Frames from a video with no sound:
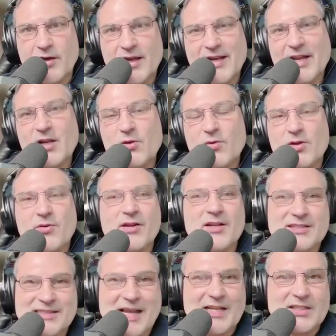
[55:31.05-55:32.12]
And anyone who
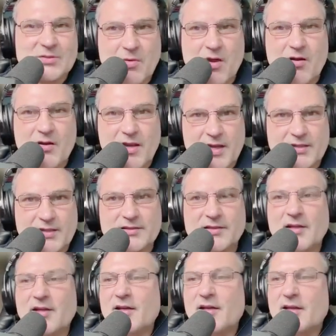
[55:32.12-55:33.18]
understands markets,
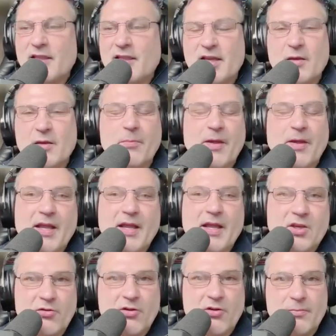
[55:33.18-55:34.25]
they compare
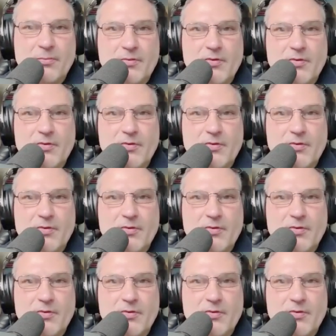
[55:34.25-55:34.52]
Europe